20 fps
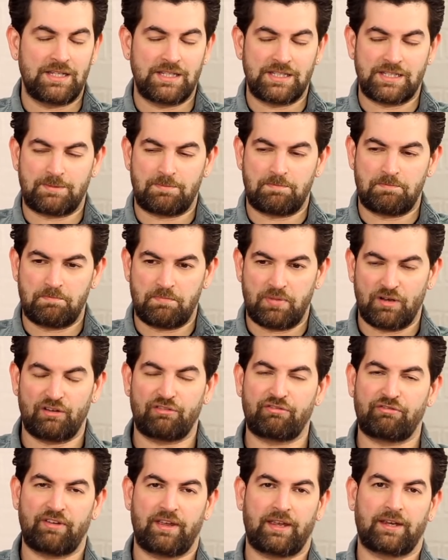is
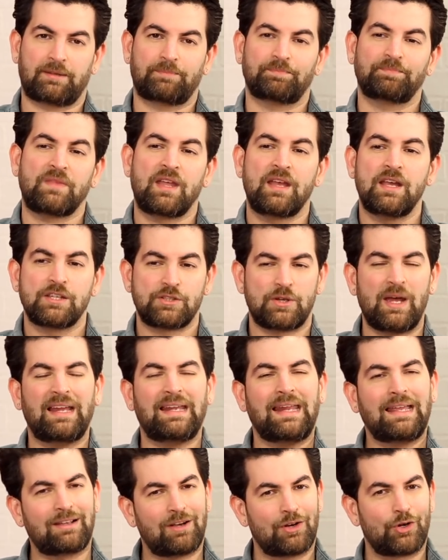perfect. So I
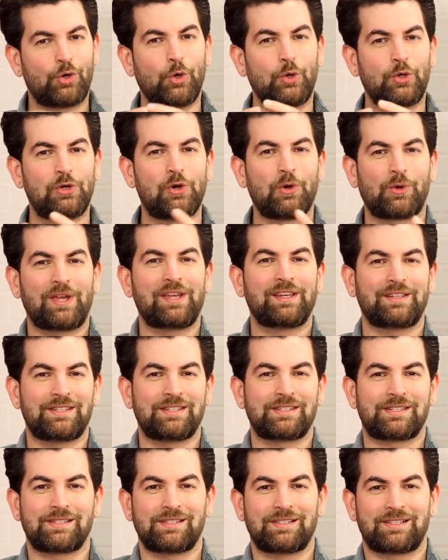like a good looking
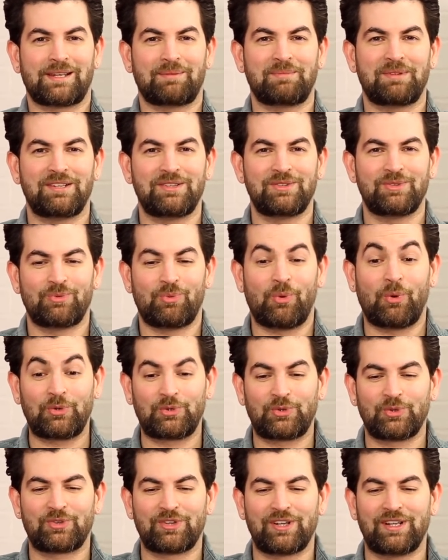dessert. I mean, you
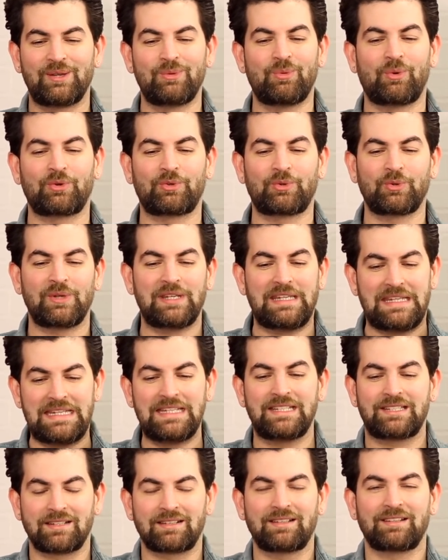want to really want to
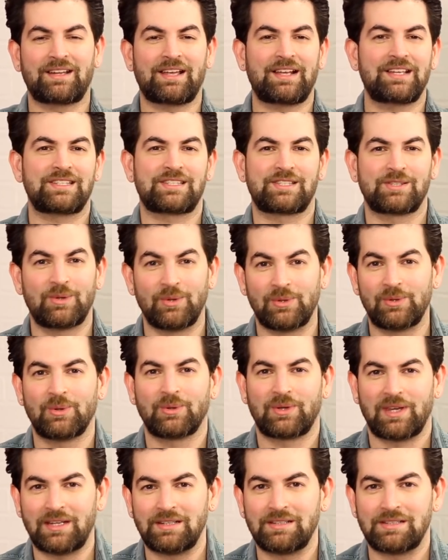eat a nice good
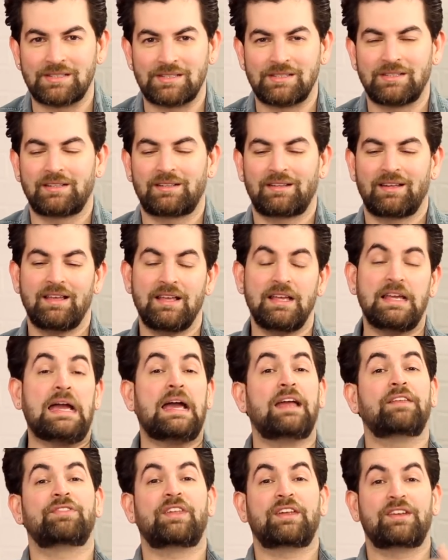looking dessert
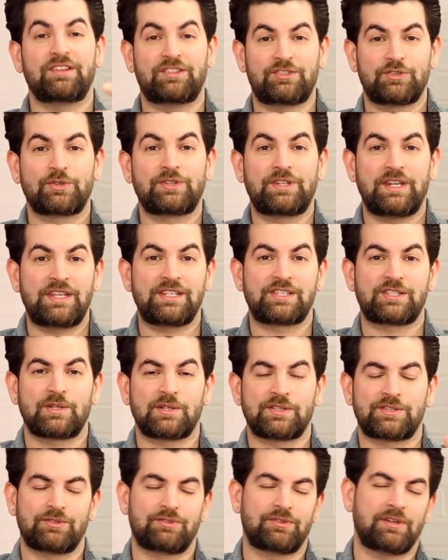and then it should taste
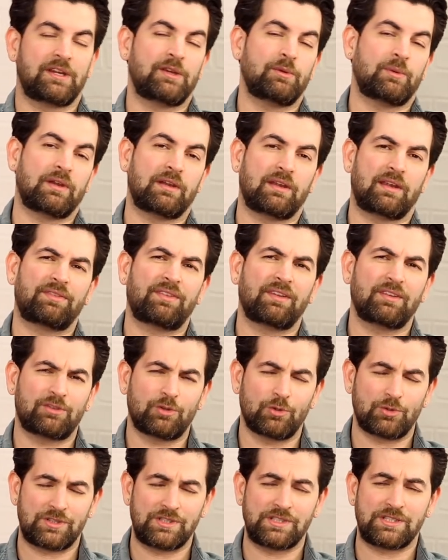also really well. I think
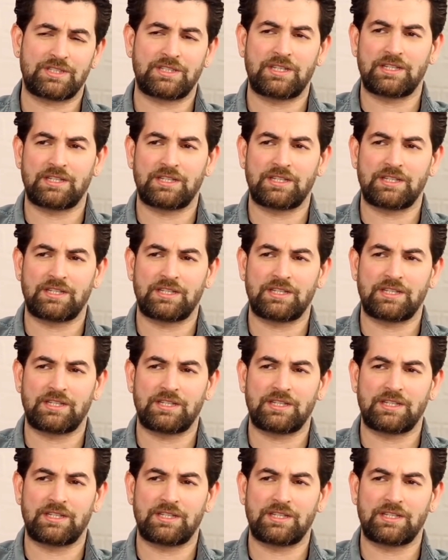Toshin's